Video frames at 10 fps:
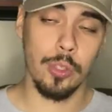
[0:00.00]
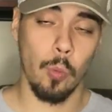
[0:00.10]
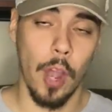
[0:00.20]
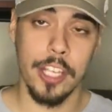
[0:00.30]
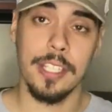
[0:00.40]

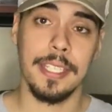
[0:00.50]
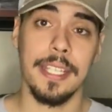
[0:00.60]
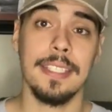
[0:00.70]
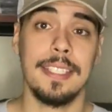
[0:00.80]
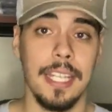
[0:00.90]

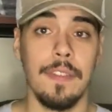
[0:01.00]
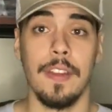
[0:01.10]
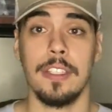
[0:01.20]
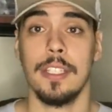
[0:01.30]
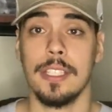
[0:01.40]
Washington's
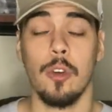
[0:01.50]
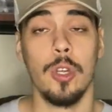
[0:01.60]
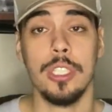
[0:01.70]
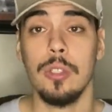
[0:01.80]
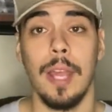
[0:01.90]
defense is
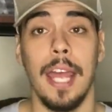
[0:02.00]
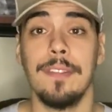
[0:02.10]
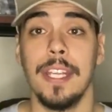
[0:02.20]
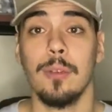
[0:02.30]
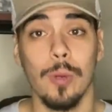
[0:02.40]
going to have
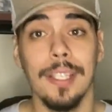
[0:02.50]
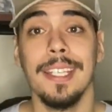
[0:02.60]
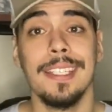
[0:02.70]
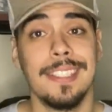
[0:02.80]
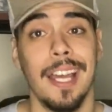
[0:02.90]
a
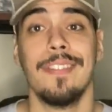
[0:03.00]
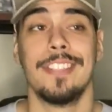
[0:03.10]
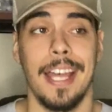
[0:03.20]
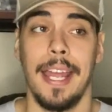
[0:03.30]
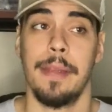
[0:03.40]
really tough
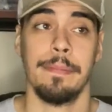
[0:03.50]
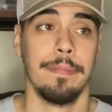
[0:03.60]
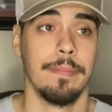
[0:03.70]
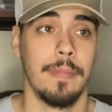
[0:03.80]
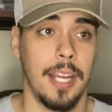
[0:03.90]
time.
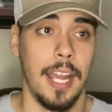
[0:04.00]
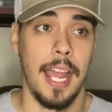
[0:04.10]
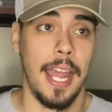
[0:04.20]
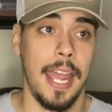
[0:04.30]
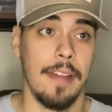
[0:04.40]

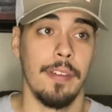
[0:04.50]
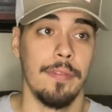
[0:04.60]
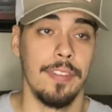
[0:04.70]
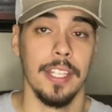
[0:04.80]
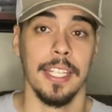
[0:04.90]
I have a
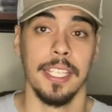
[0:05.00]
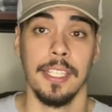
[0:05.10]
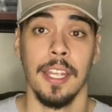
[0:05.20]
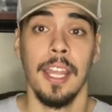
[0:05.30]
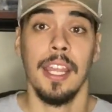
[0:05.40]
feeling
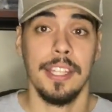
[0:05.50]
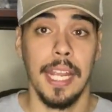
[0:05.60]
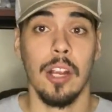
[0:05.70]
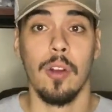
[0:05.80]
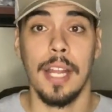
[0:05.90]

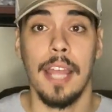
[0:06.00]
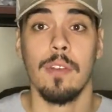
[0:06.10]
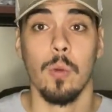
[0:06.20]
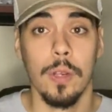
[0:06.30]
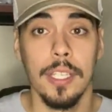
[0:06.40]
they're going to have
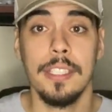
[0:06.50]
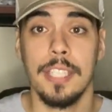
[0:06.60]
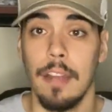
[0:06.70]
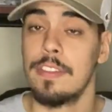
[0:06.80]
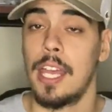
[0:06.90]
a really
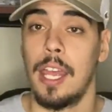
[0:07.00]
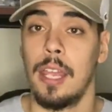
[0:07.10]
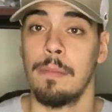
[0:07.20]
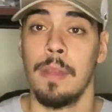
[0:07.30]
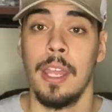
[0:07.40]
tough
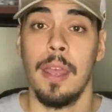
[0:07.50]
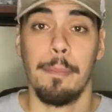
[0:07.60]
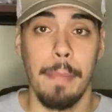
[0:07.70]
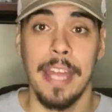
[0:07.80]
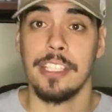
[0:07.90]
time
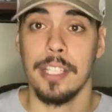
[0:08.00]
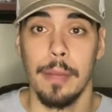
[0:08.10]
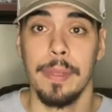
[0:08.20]
matching up